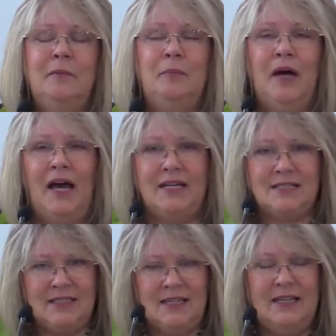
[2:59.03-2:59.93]

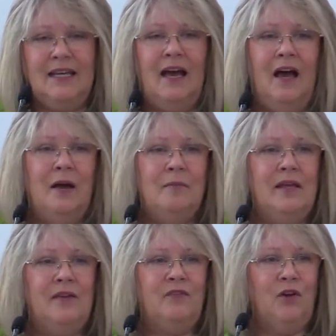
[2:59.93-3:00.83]
But um,
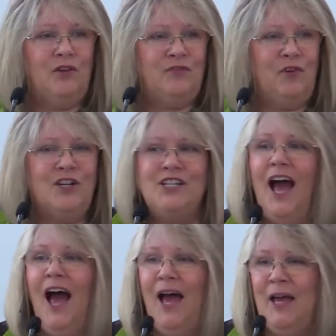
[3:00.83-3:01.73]
for, for a
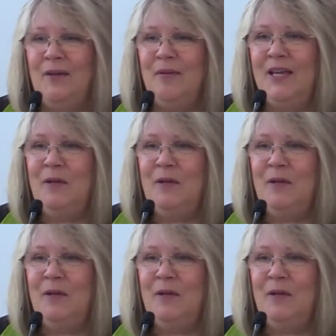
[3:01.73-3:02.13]
time, he